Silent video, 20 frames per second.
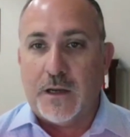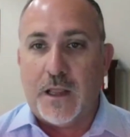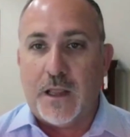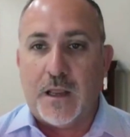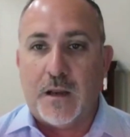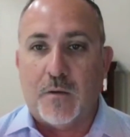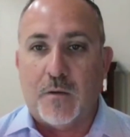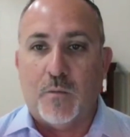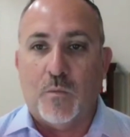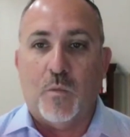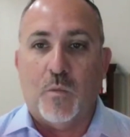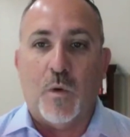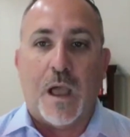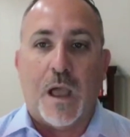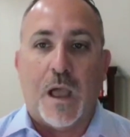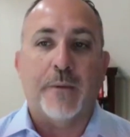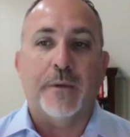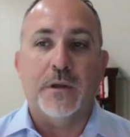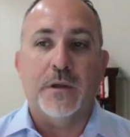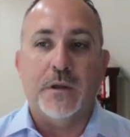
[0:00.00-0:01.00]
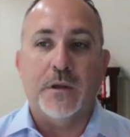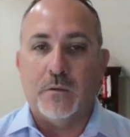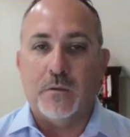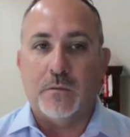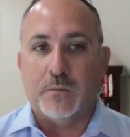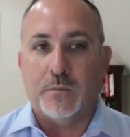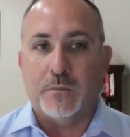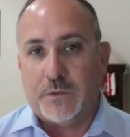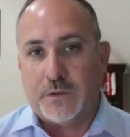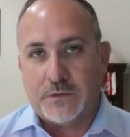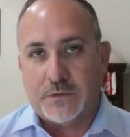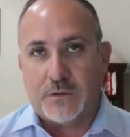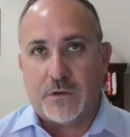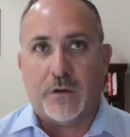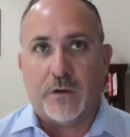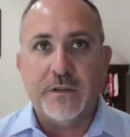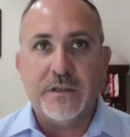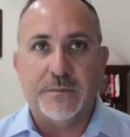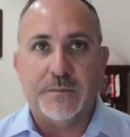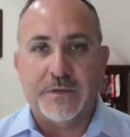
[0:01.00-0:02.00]
And how are you, because
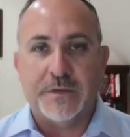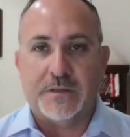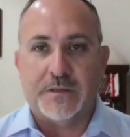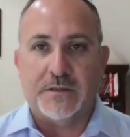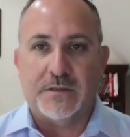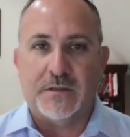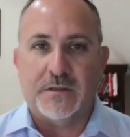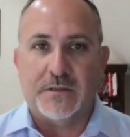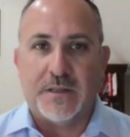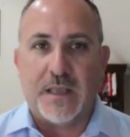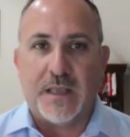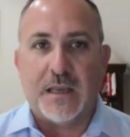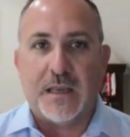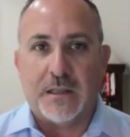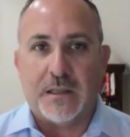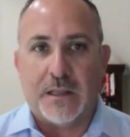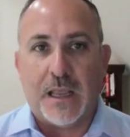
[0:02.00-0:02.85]
all these businesses they